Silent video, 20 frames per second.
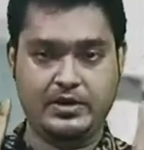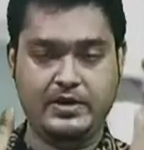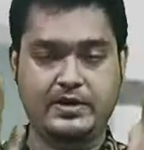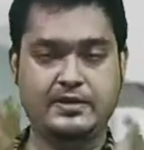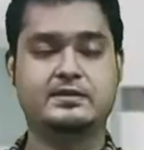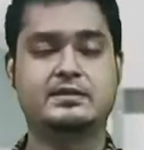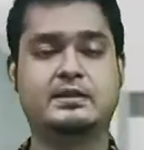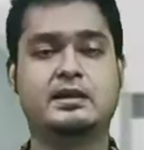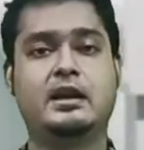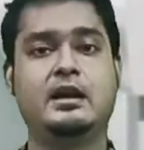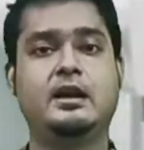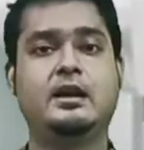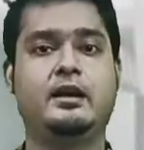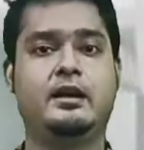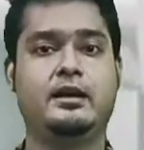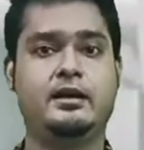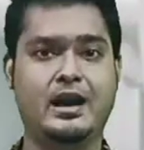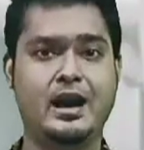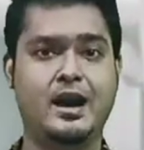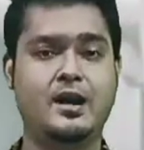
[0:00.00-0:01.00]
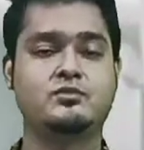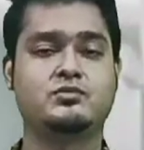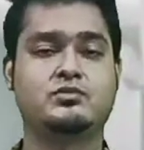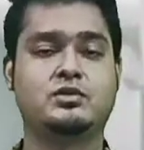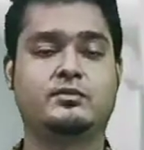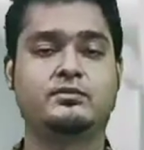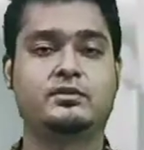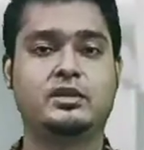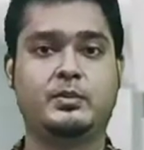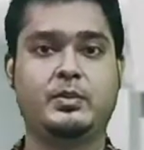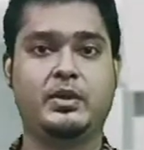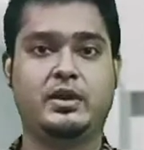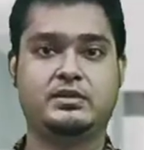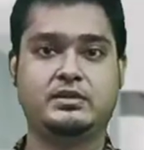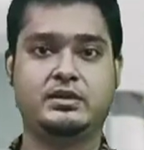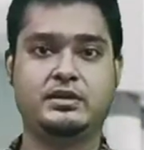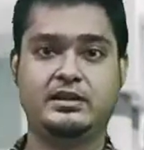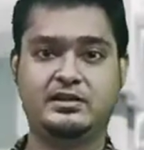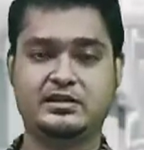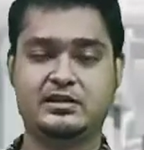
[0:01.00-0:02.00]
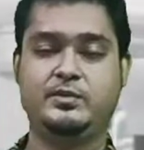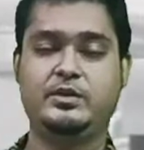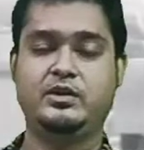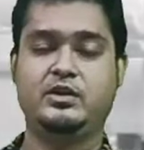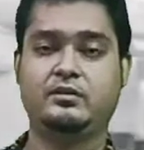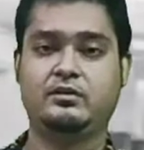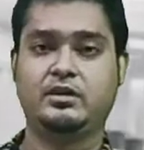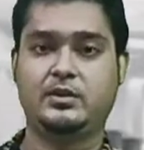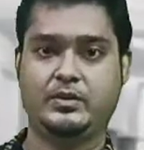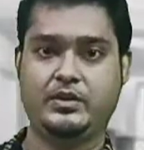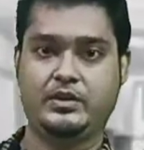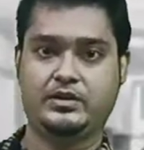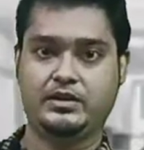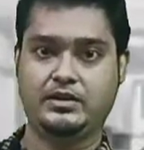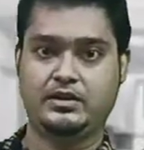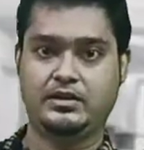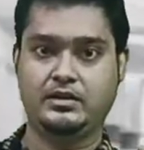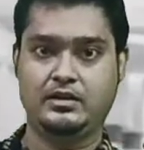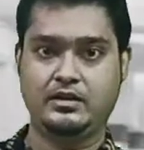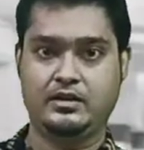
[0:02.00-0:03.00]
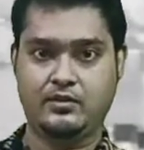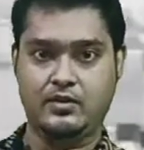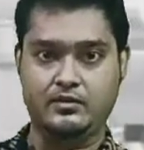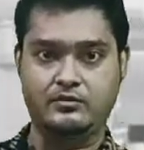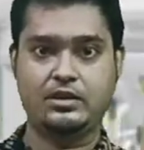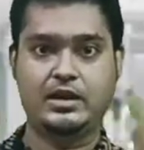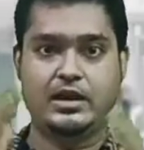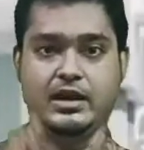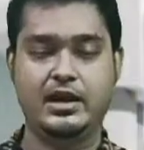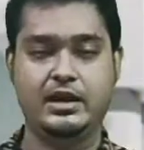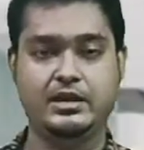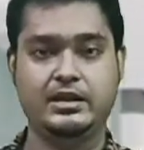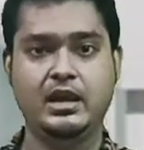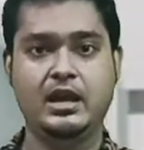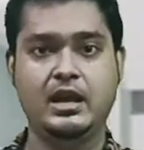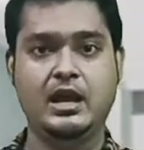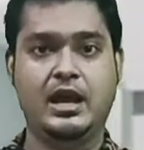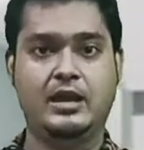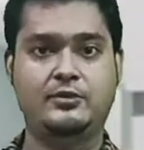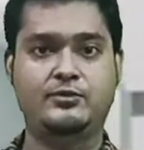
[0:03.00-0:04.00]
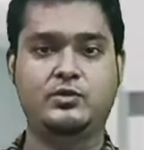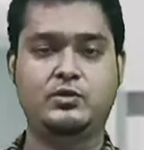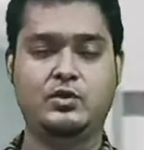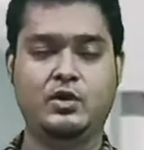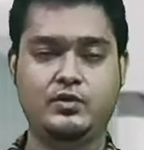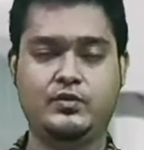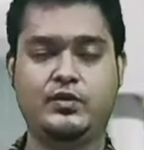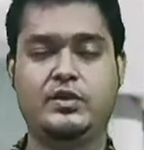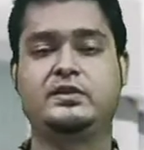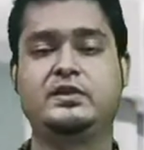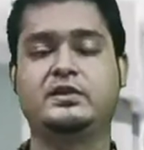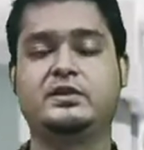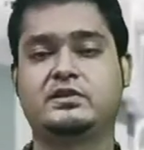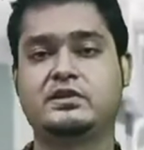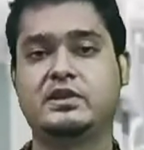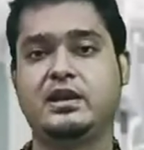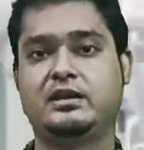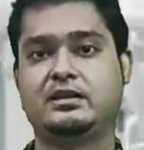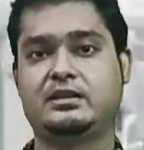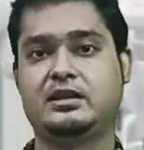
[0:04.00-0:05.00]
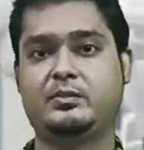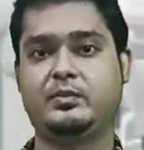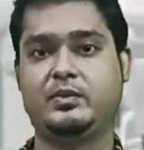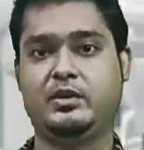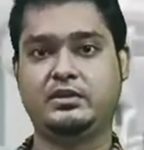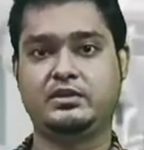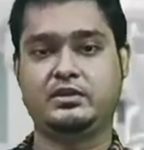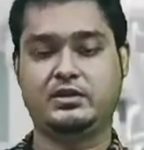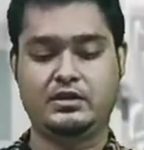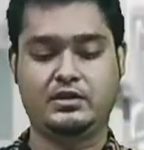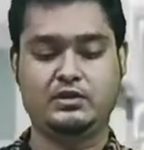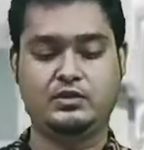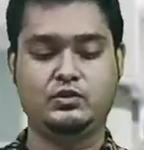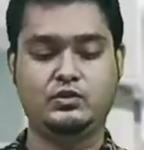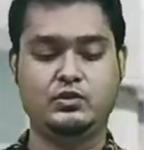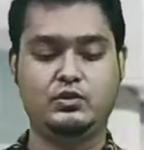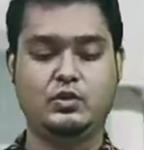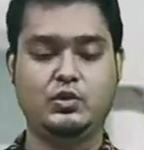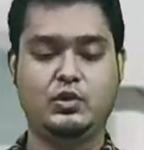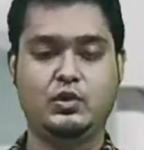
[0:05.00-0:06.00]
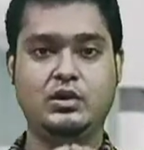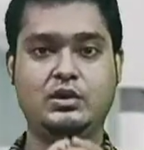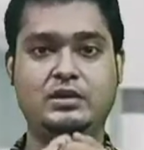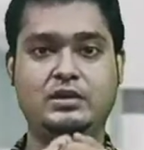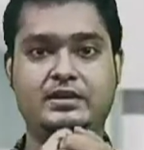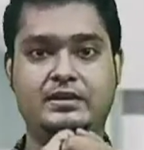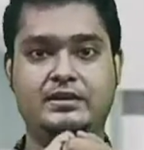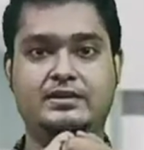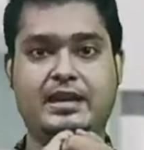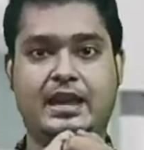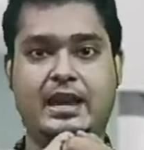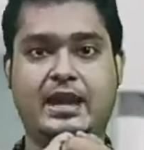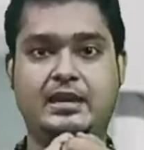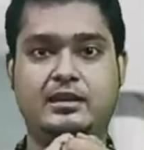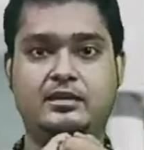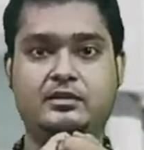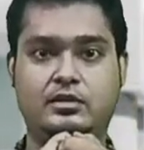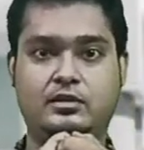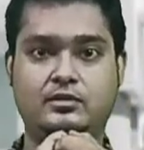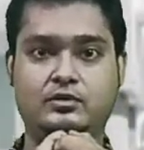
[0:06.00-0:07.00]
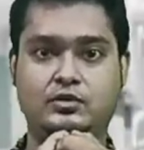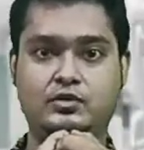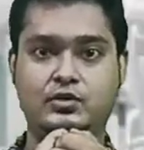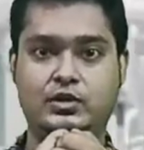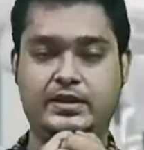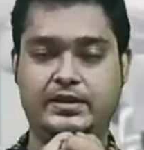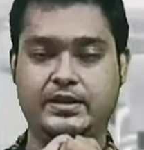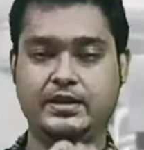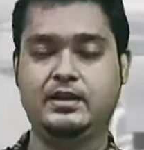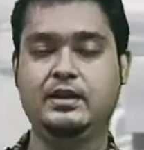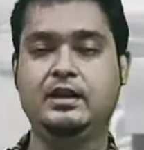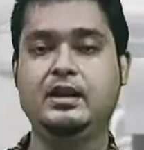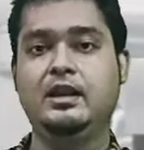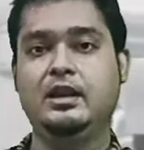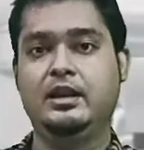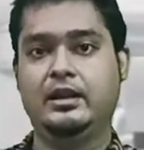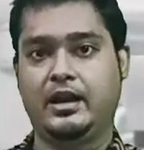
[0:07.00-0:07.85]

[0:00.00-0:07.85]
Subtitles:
place the arms of the patient, extremity of the patient above the head, and we will always instruct the patient to hold this hand together